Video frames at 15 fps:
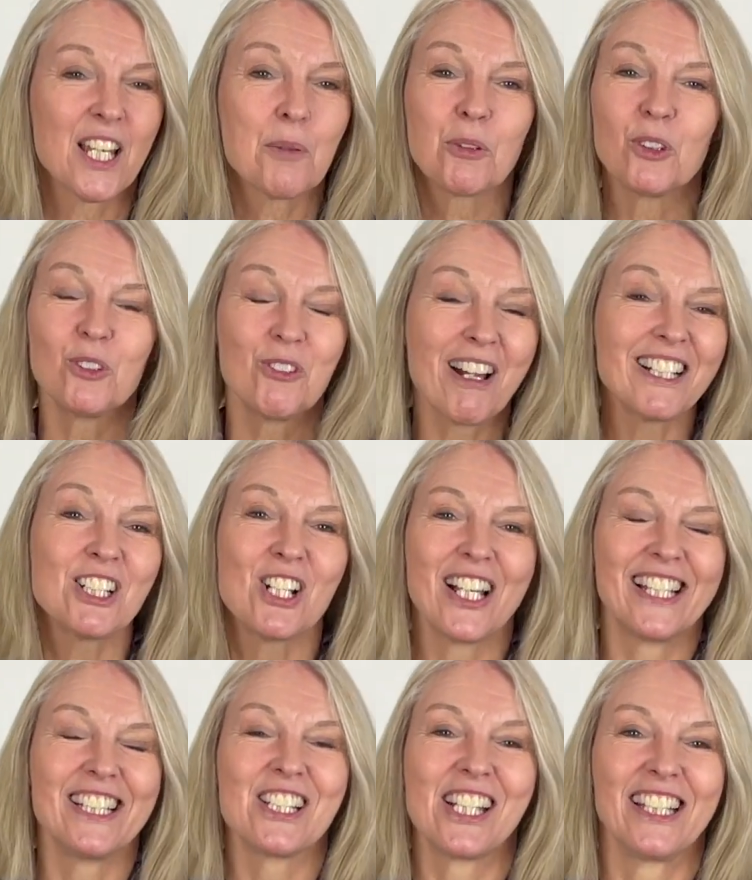
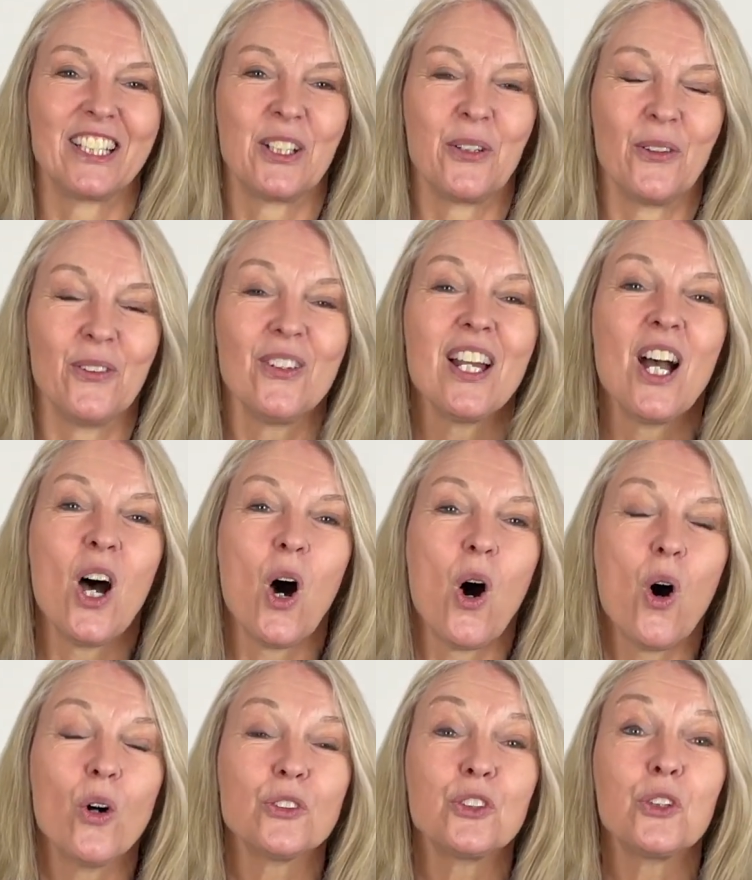congratulating you
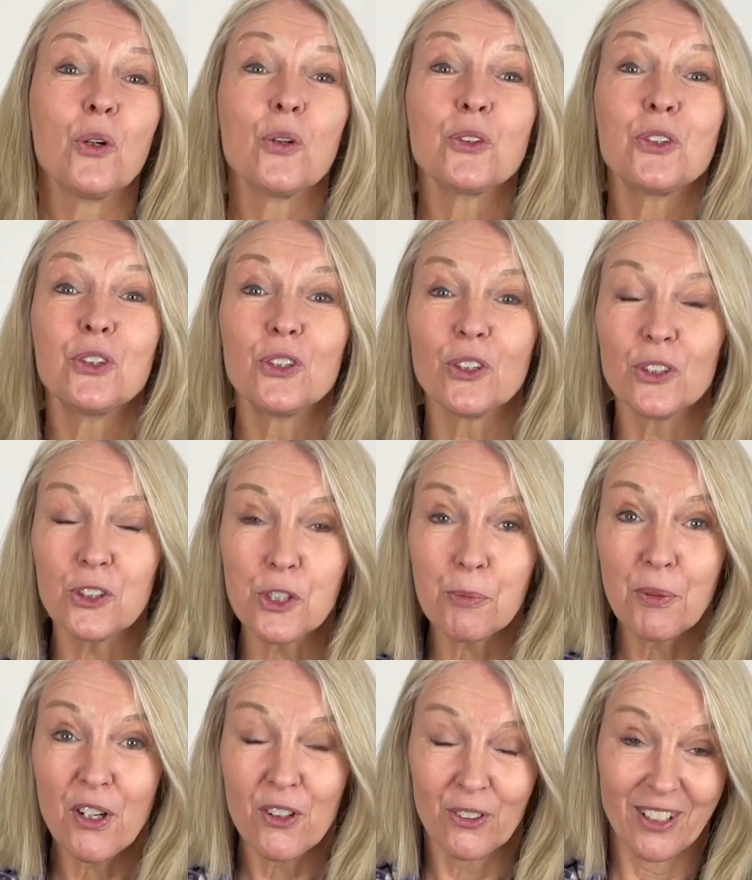on your huge
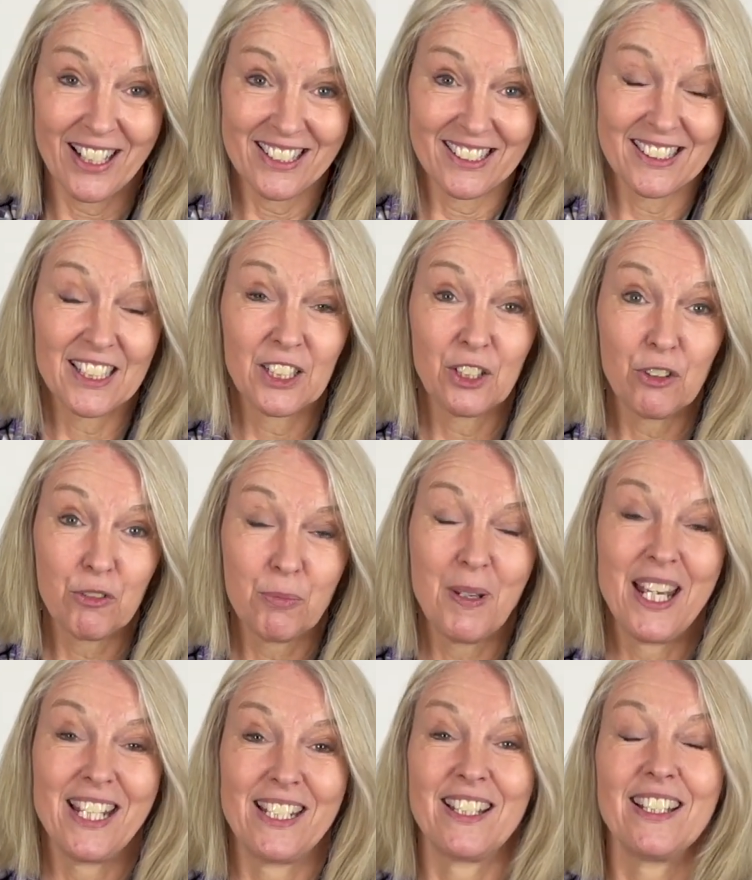progress that you've
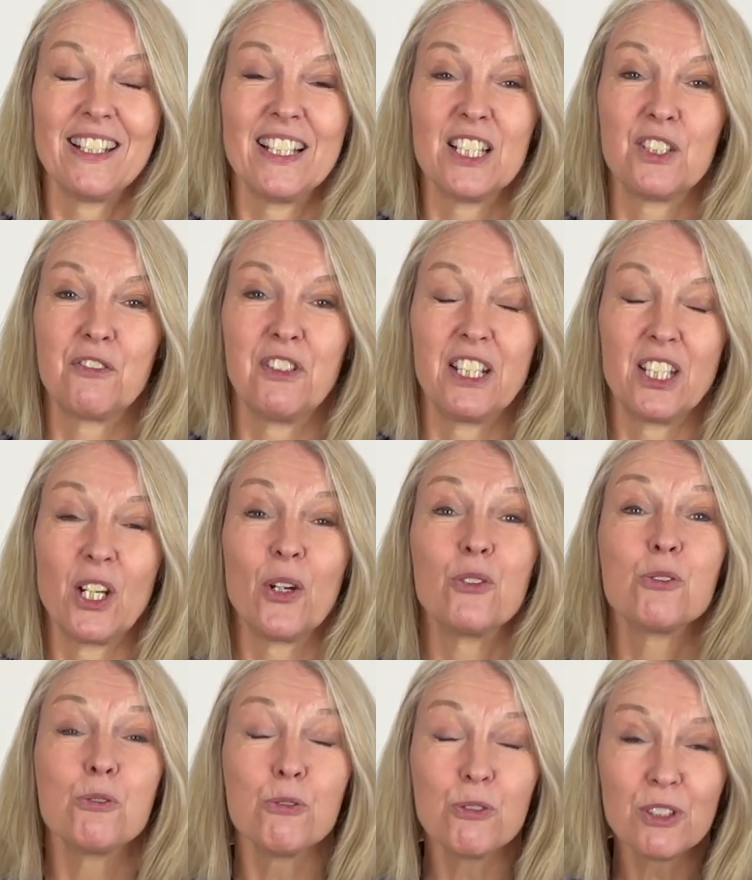made in this video.
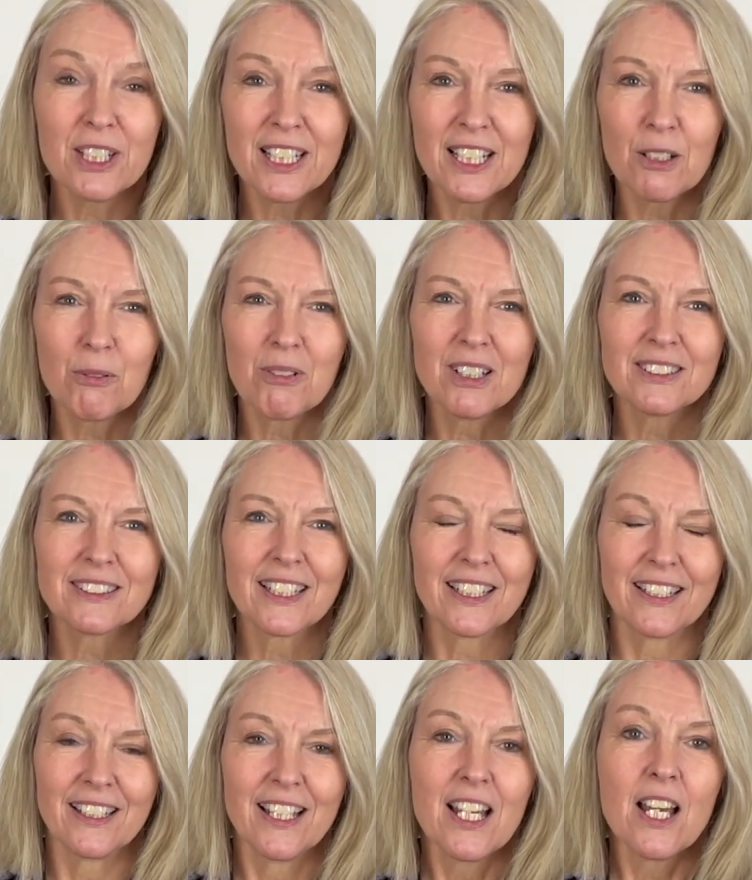Really well
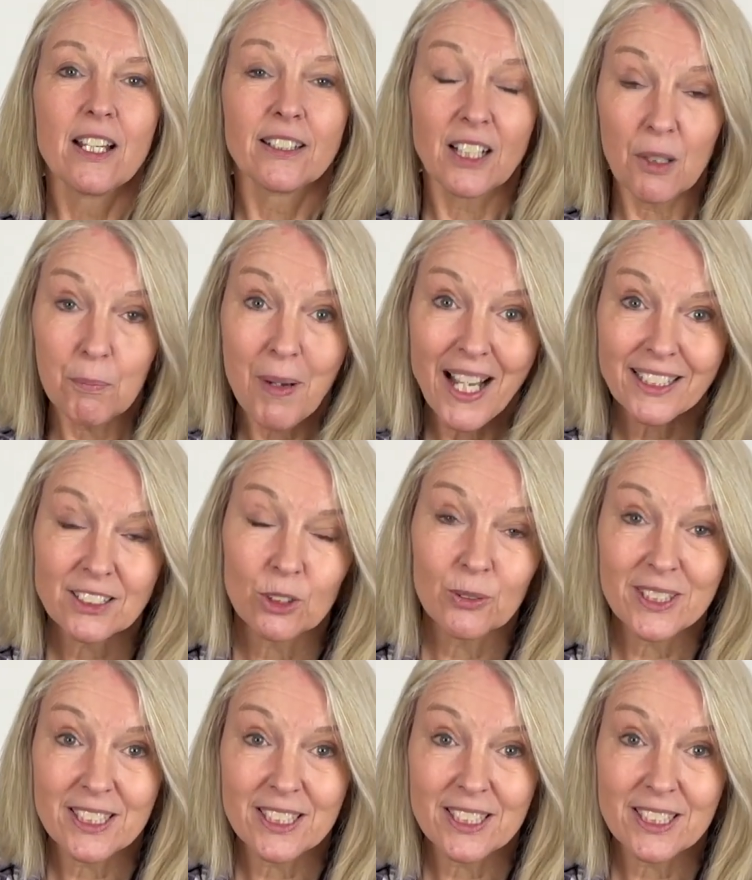done. Come back to it